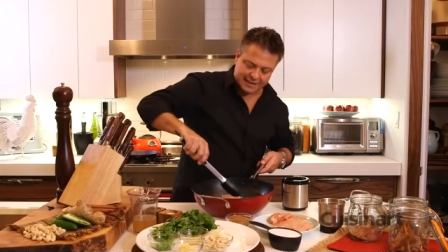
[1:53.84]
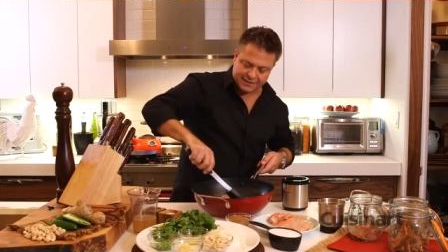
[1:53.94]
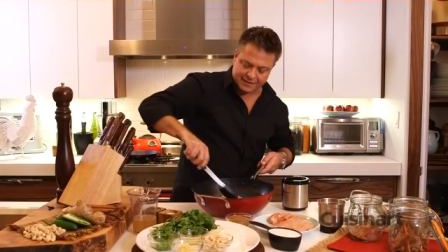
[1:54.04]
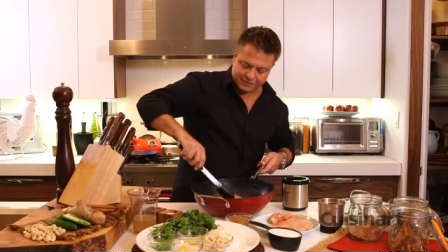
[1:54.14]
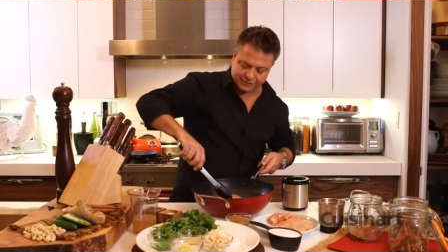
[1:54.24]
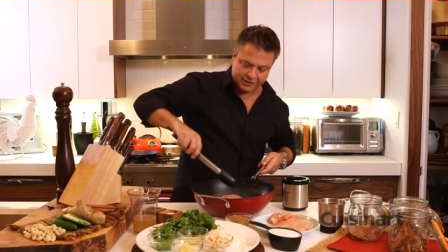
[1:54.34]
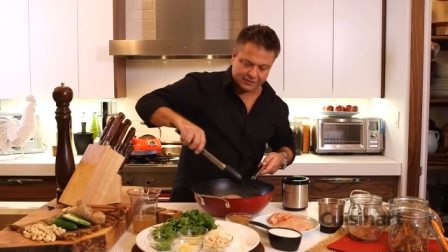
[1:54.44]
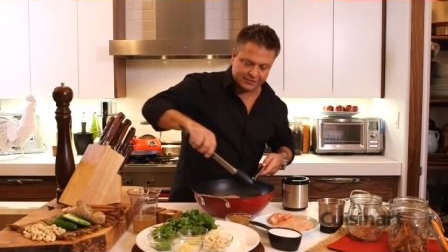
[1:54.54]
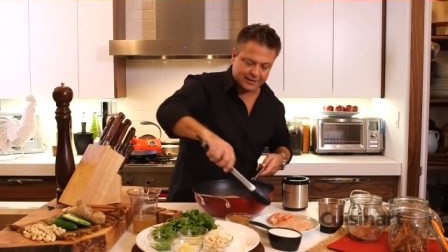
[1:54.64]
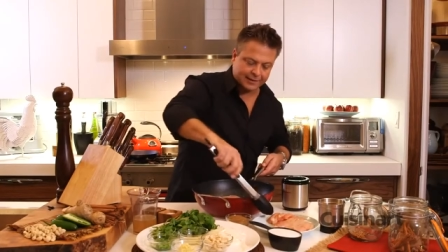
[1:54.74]
and then
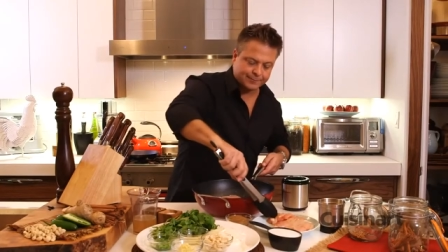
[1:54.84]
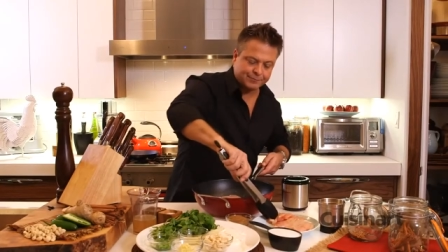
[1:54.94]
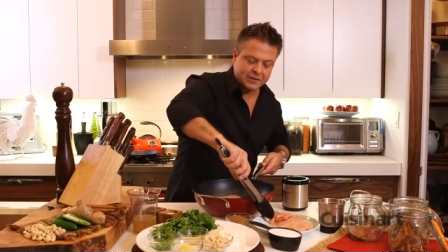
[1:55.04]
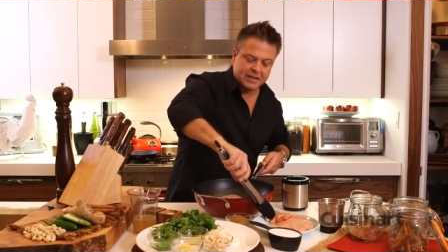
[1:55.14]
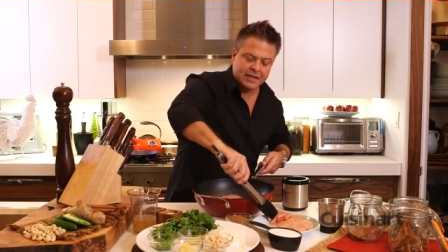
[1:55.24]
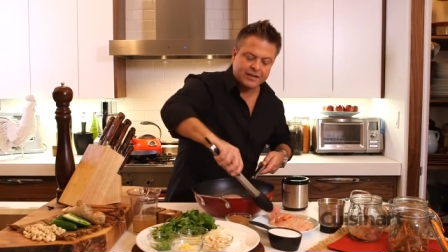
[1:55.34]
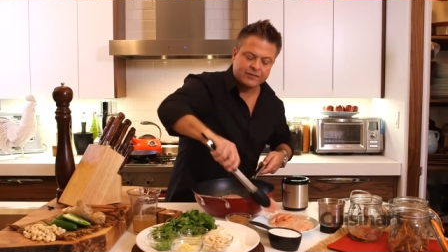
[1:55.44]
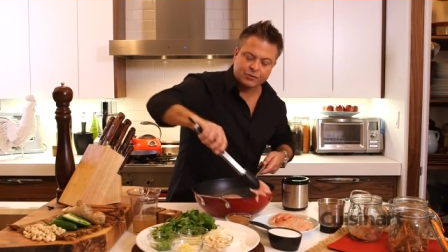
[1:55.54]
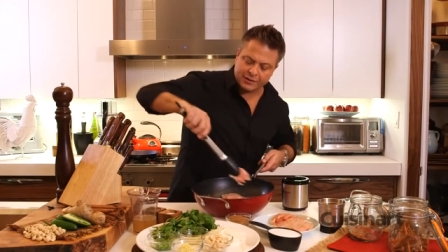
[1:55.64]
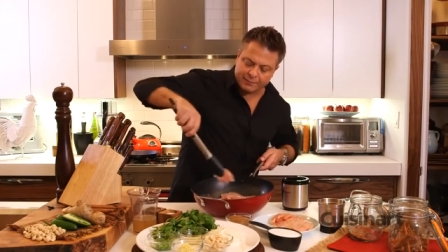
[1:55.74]
saute.
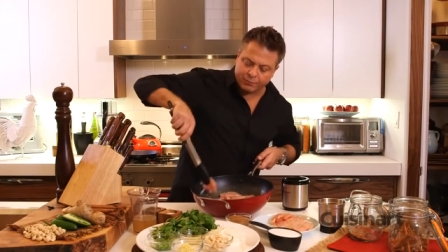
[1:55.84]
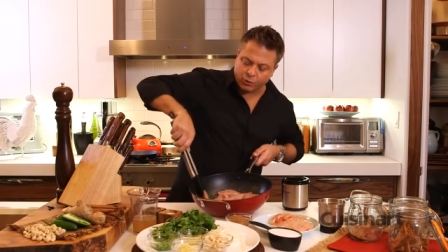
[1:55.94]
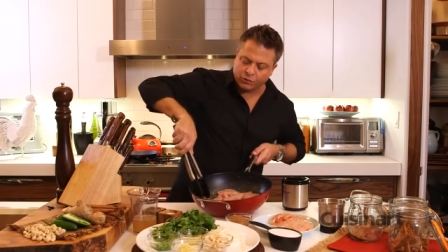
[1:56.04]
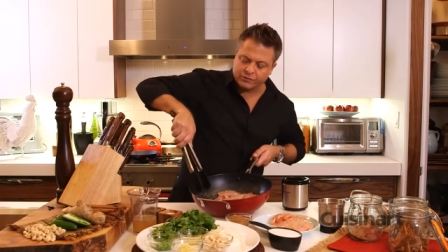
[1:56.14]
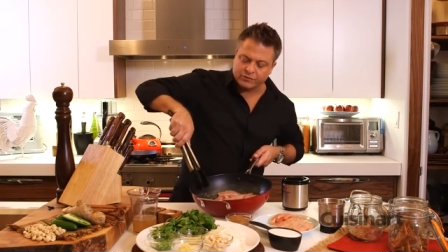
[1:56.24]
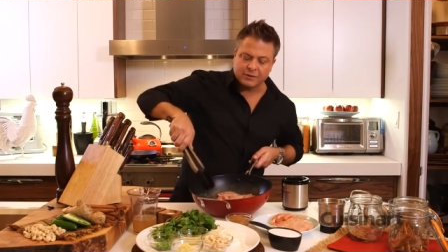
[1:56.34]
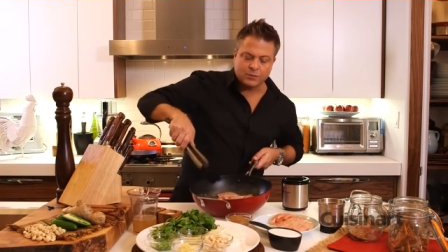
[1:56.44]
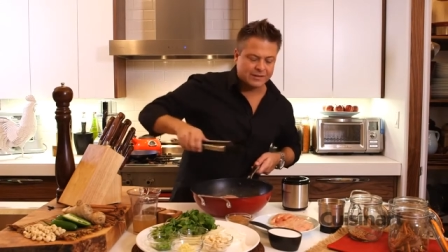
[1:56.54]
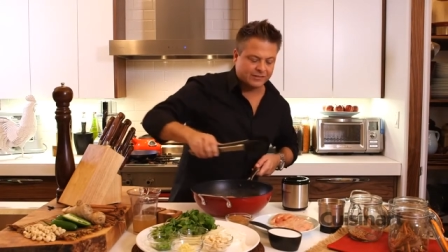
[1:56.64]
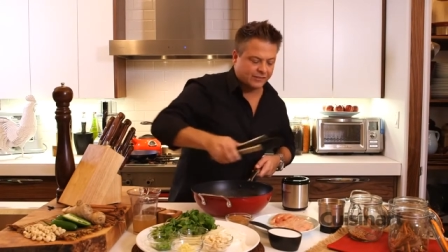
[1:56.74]
It's really important
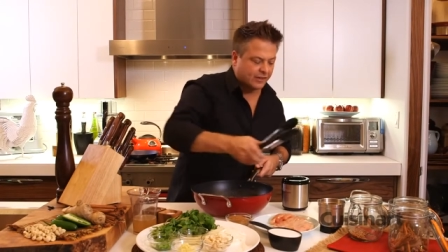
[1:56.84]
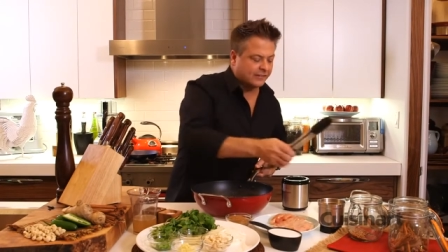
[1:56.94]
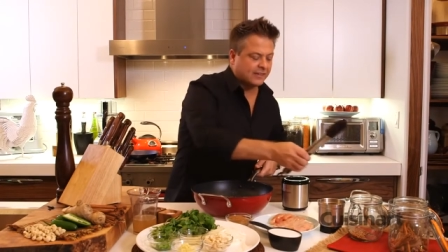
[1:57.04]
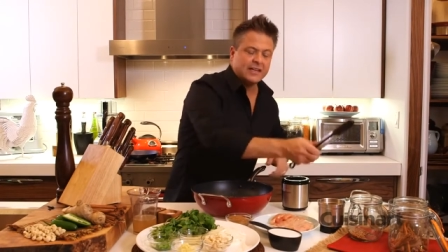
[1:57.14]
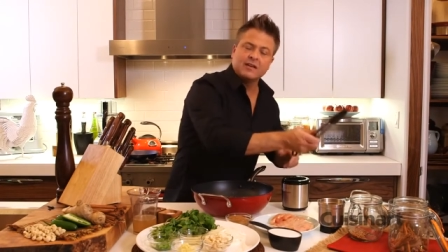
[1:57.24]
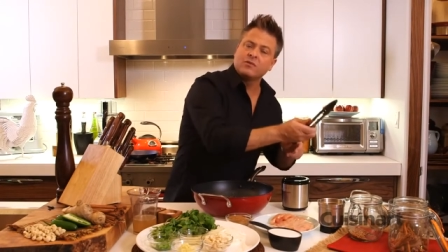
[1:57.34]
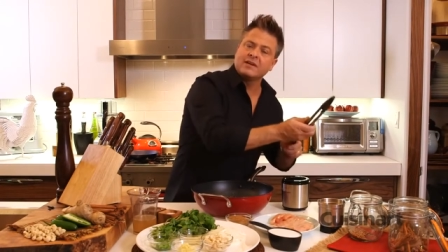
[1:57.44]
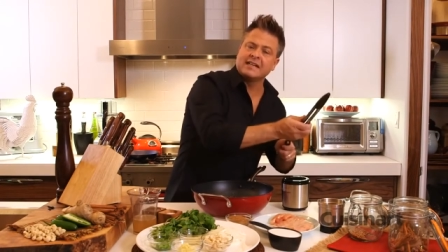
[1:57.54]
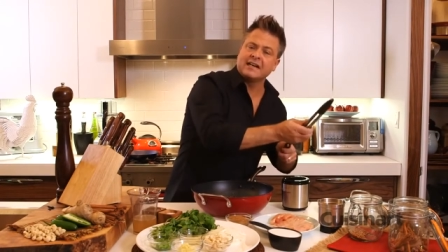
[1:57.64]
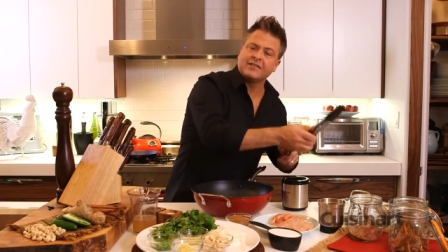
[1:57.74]
when sauteing
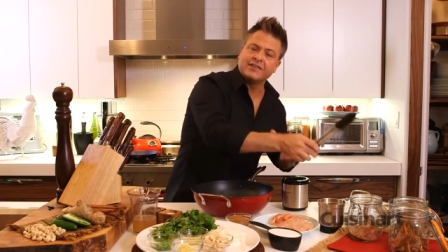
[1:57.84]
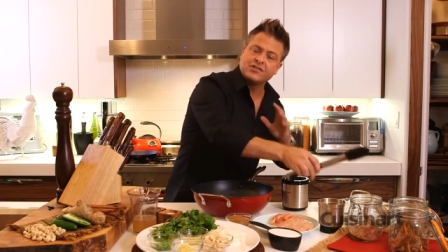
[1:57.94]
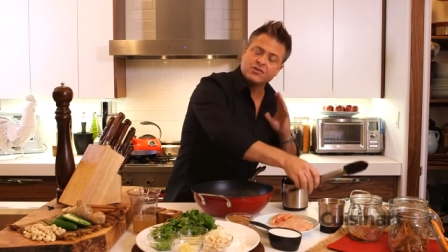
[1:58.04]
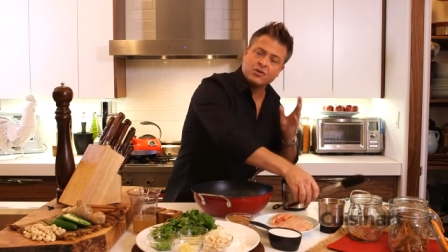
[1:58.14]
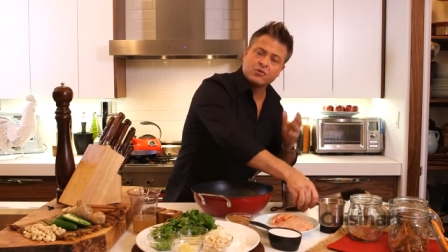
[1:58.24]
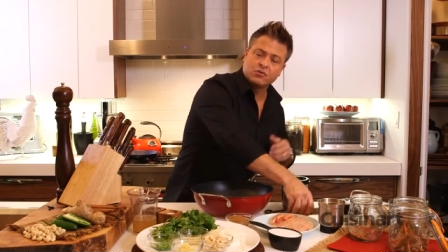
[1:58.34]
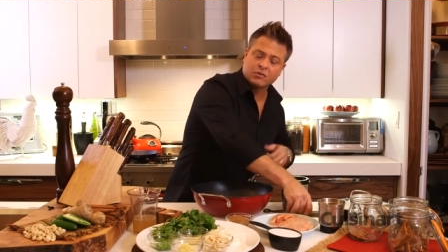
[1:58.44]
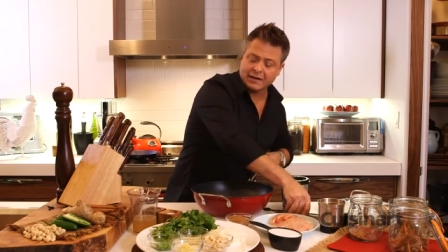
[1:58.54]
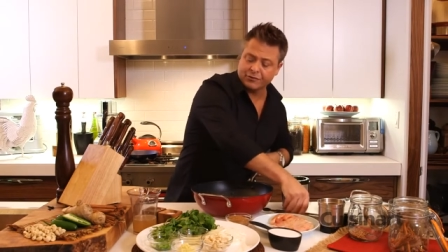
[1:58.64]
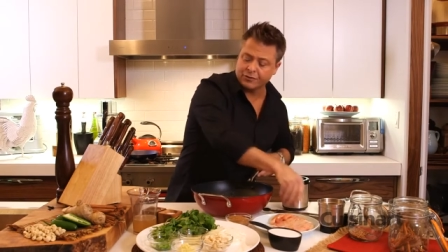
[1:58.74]
right now that you don't
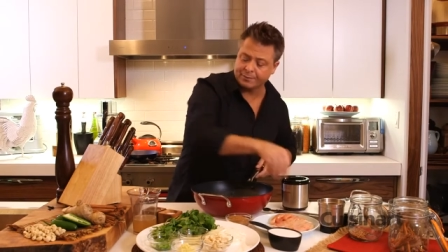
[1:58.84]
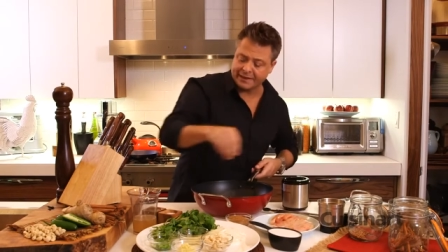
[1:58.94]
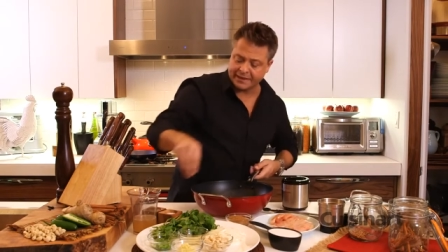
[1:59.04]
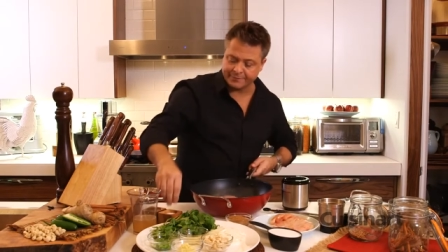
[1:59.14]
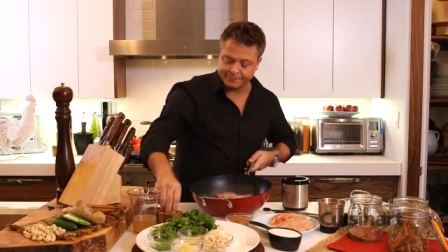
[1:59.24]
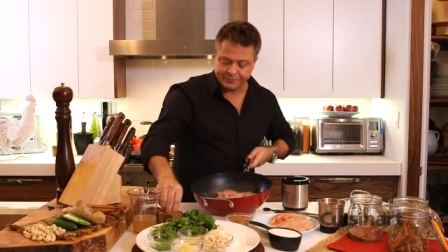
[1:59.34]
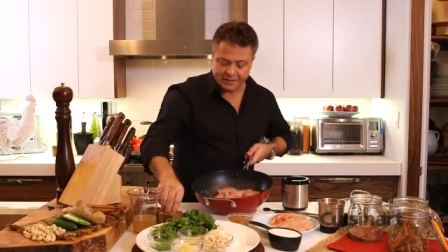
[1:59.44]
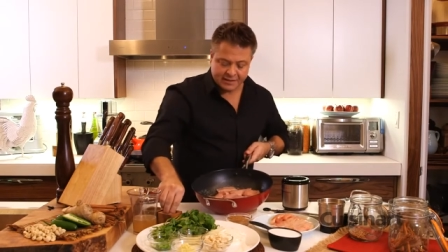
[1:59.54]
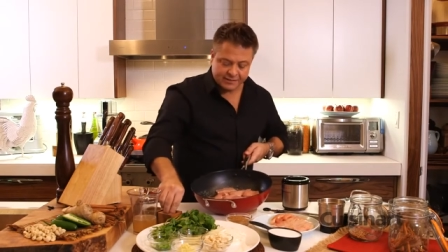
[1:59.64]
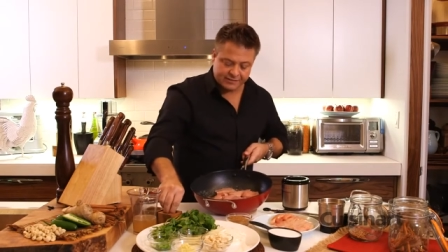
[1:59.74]
crowd the pan.
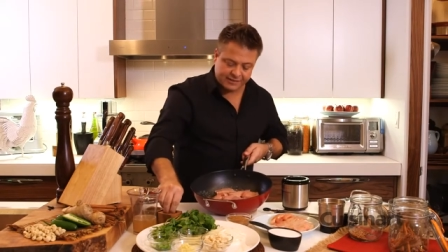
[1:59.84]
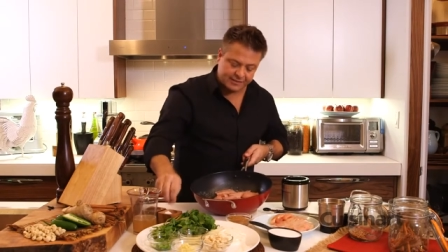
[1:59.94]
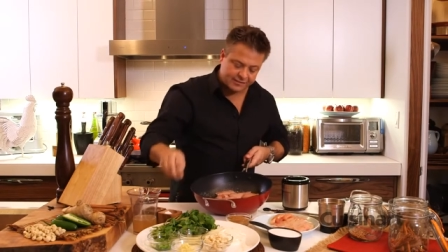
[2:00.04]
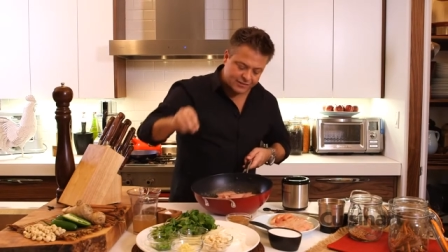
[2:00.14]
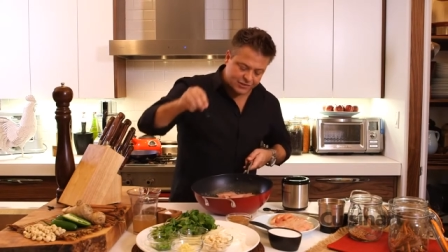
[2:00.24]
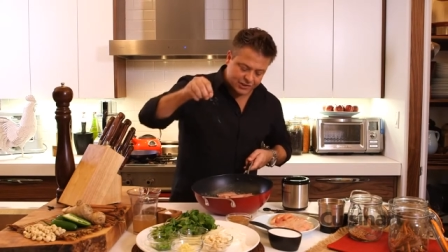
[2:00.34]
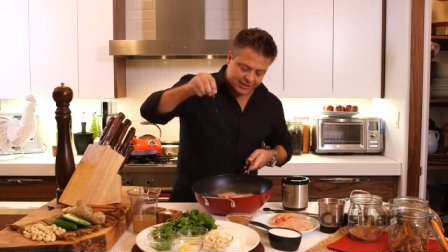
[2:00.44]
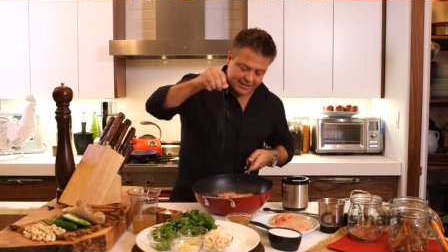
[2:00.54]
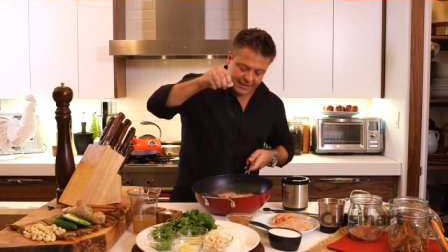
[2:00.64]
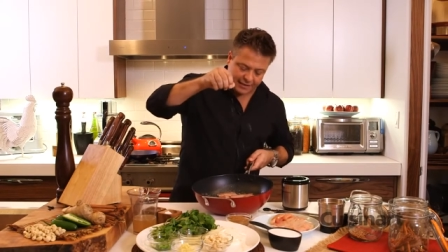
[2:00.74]
Season the
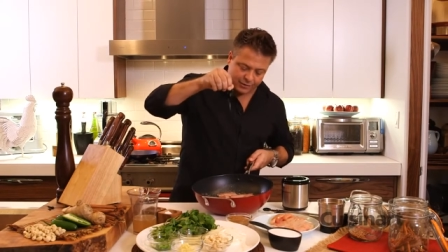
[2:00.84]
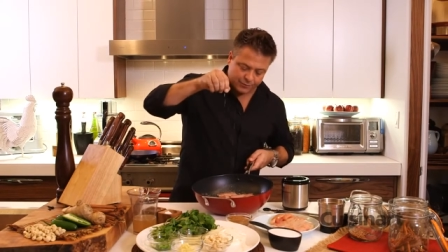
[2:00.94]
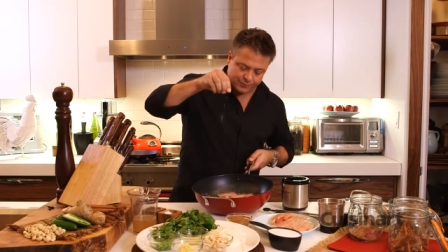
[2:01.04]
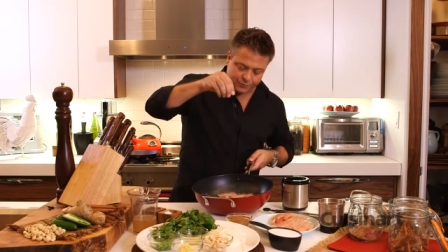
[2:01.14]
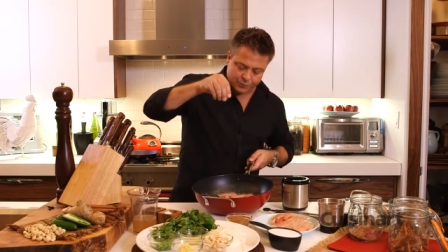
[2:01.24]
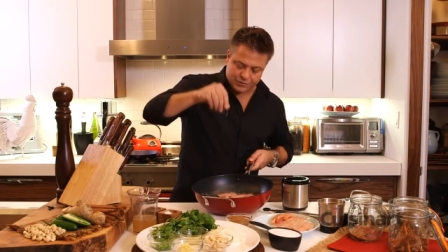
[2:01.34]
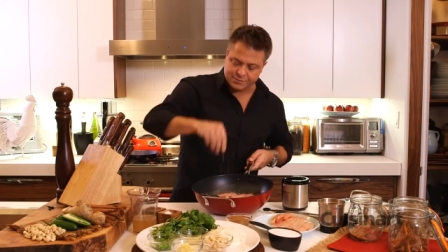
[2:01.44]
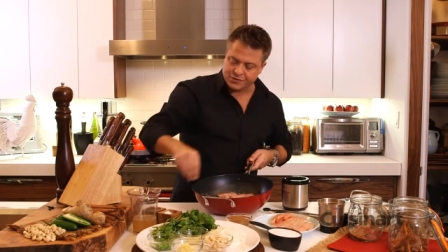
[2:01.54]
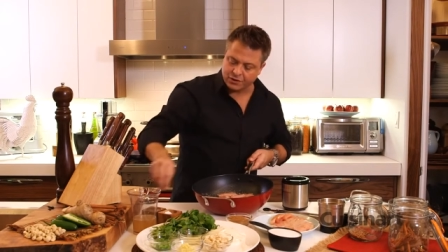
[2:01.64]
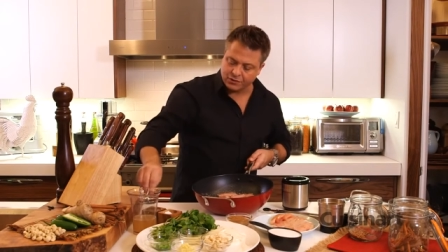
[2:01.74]
chicken now with
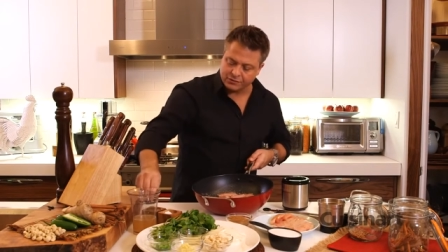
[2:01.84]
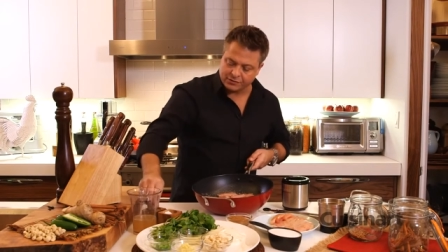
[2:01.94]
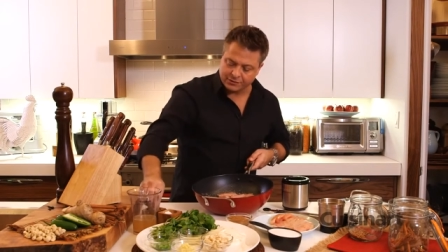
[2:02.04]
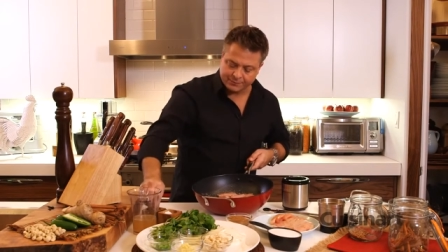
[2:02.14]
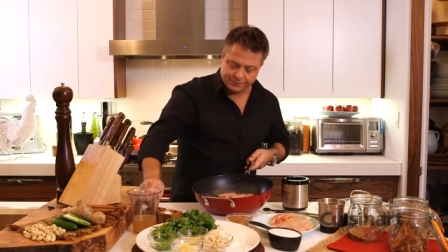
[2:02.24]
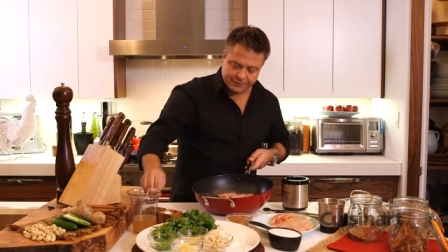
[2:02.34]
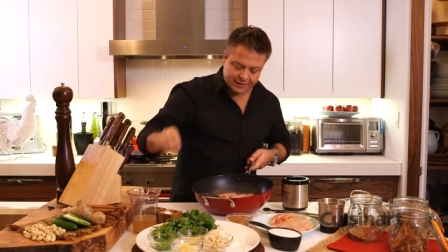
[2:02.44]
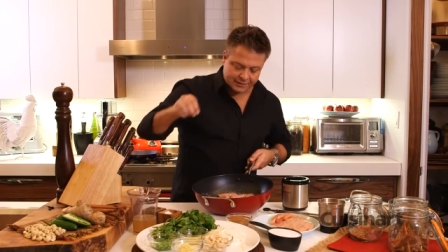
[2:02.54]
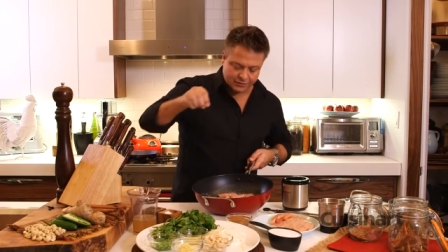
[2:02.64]
some salt and a